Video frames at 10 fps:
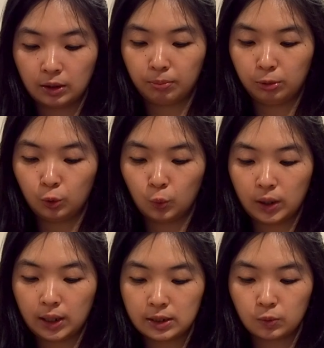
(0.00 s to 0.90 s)
the blue
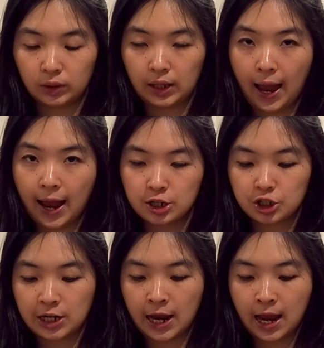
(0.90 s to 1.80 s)
ones with the
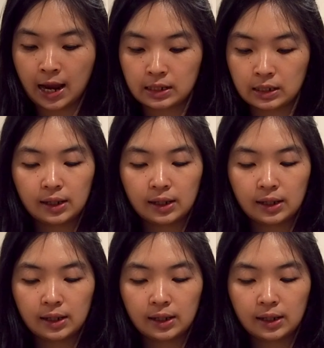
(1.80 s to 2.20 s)
hashtag,